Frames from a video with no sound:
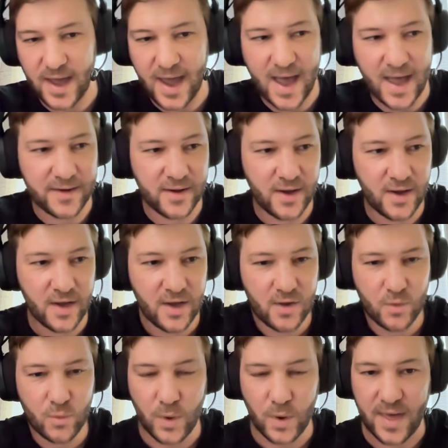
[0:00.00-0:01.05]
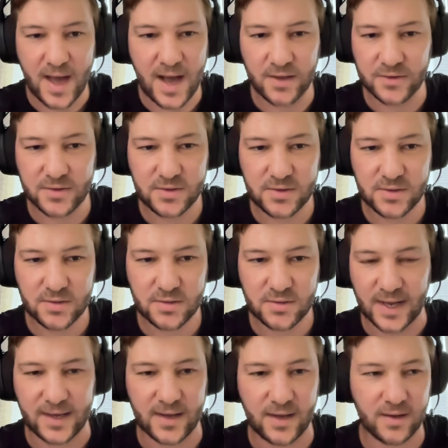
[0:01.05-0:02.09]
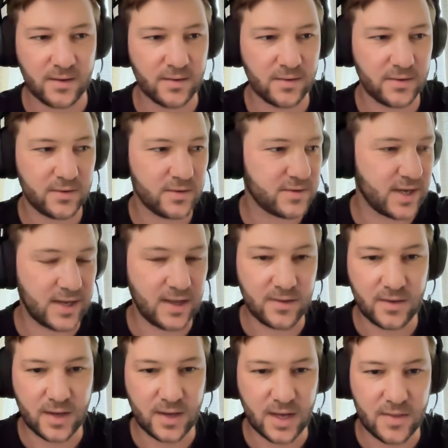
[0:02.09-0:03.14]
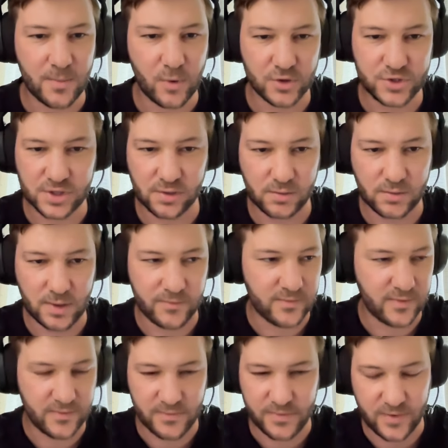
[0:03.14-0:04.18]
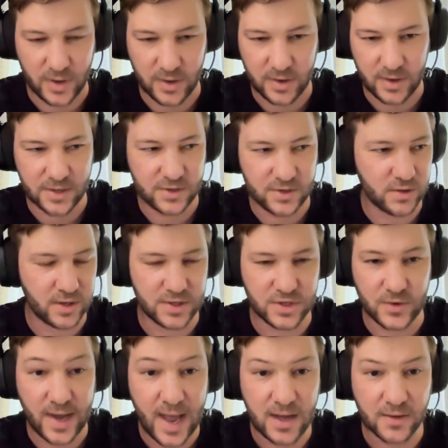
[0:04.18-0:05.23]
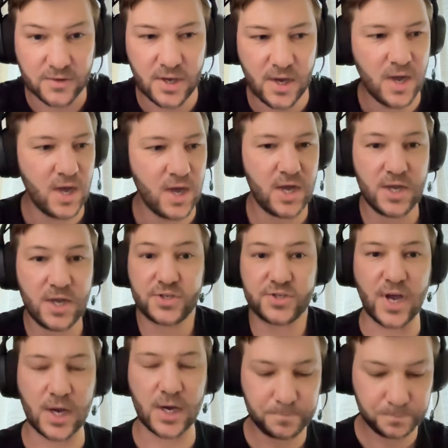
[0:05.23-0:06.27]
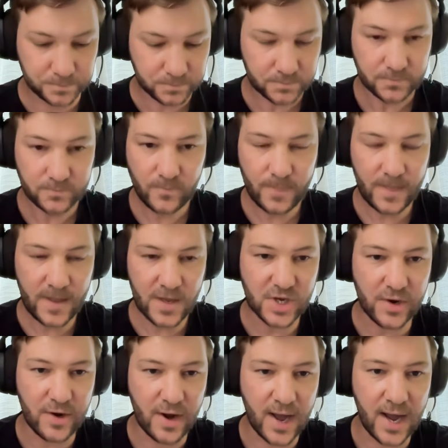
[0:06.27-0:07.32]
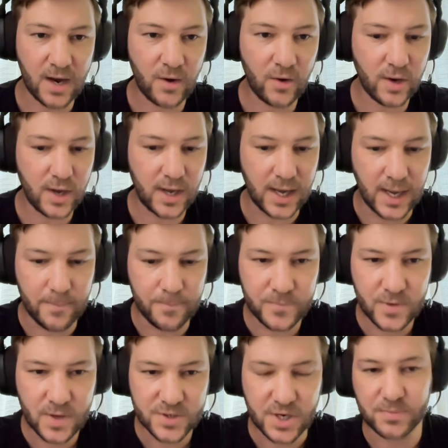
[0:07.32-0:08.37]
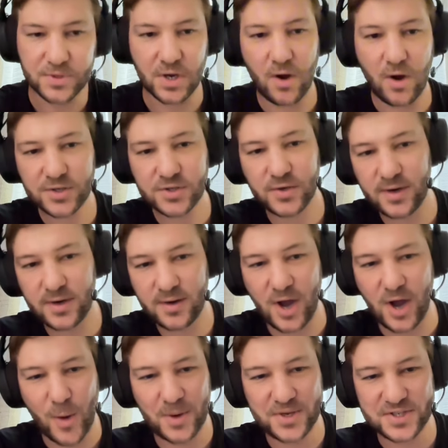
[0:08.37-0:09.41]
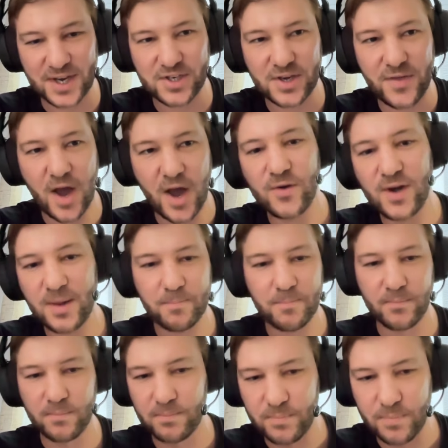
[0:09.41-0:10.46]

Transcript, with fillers: they had, without taking the module theory into account. So now so Austrian economics is actually the only